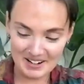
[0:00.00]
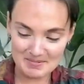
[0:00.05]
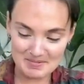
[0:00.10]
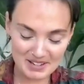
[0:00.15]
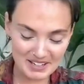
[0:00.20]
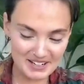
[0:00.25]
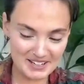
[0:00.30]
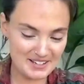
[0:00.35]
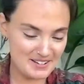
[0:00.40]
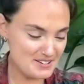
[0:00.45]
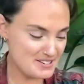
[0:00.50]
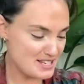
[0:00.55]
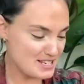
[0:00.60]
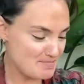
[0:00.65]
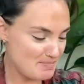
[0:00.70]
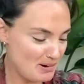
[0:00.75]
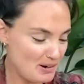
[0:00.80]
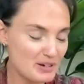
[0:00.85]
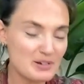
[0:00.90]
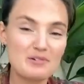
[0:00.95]
I'm gonna use this
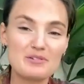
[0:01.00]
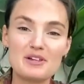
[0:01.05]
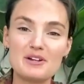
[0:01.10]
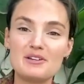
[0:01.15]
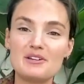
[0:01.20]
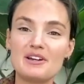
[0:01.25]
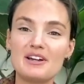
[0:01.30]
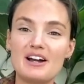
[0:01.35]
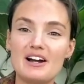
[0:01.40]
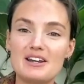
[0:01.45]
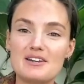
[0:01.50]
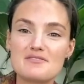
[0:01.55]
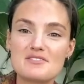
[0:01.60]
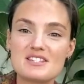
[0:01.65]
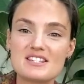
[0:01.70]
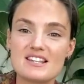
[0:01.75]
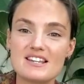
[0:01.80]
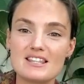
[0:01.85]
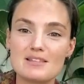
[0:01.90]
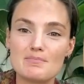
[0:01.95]
pot, and although you can kind of
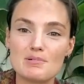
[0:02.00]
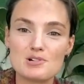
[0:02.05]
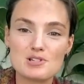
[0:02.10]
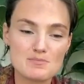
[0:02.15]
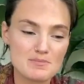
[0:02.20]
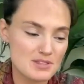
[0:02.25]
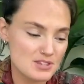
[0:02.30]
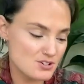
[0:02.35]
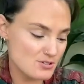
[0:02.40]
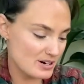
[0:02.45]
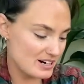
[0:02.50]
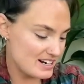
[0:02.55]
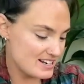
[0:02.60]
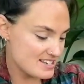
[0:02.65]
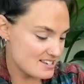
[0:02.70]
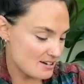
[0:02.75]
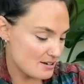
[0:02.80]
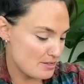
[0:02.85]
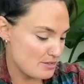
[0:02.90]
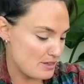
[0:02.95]
see the bottom of the
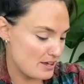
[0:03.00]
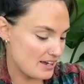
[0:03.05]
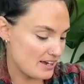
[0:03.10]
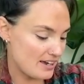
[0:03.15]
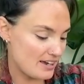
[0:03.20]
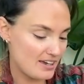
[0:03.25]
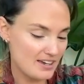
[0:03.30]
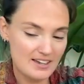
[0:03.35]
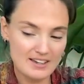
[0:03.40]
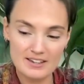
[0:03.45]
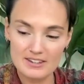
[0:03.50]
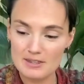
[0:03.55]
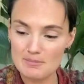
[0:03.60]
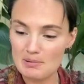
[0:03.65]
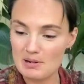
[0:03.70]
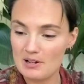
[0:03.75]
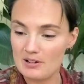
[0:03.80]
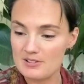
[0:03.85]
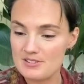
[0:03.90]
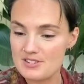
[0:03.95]
trellis, I think the
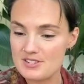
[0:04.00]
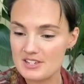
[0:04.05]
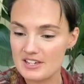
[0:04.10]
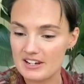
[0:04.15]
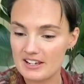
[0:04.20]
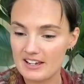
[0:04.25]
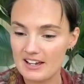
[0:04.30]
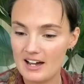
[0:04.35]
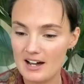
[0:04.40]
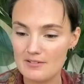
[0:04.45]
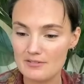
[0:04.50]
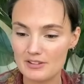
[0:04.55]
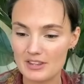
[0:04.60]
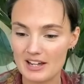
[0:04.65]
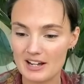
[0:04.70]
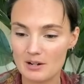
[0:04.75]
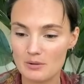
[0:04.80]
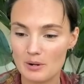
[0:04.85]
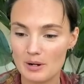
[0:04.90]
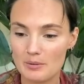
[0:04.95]
plant's gonna cover
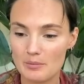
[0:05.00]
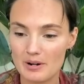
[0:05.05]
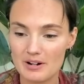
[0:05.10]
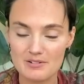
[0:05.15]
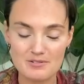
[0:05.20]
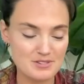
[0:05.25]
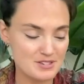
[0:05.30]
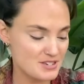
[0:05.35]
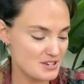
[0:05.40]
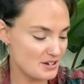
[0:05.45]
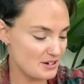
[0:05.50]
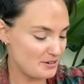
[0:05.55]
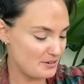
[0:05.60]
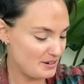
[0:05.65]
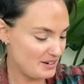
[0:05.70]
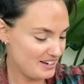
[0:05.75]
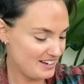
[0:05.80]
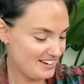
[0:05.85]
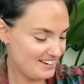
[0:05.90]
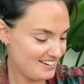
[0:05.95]
that quite well. So
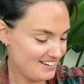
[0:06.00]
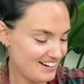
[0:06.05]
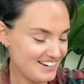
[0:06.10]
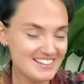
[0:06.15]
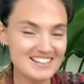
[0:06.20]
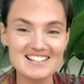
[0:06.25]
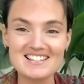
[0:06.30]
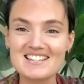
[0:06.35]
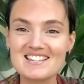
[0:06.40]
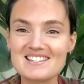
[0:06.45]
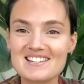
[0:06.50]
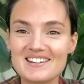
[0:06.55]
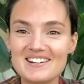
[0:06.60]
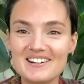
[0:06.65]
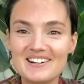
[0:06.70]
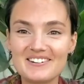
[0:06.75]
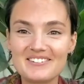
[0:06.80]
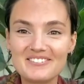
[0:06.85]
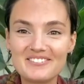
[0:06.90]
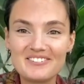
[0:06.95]
I think this is gonna
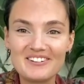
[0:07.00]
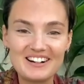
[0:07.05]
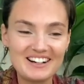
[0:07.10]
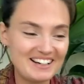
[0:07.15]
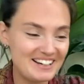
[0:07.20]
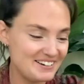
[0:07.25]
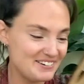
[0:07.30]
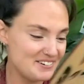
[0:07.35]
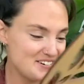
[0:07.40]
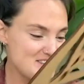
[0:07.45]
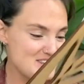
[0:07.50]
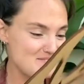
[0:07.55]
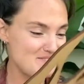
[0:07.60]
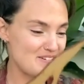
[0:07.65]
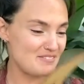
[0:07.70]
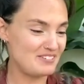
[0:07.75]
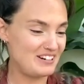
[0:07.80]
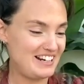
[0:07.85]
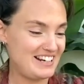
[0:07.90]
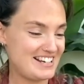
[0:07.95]
look really awesome.
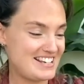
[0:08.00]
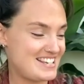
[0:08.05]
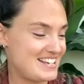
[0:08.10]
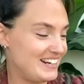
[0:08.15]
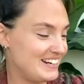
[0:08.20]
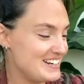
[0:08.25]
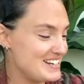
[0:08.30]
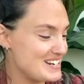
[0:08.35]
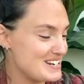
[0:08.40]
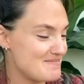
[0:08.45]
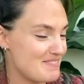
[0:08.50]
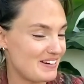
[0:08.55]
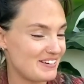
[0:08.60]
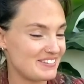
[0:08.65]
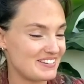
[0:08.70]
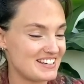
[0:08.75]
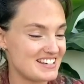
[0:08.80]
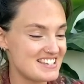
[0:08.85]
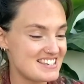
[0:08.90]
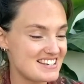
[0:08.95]
I'm really excited
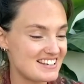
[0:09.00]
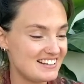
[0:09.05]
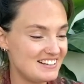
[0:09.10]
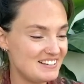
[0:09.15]
about this.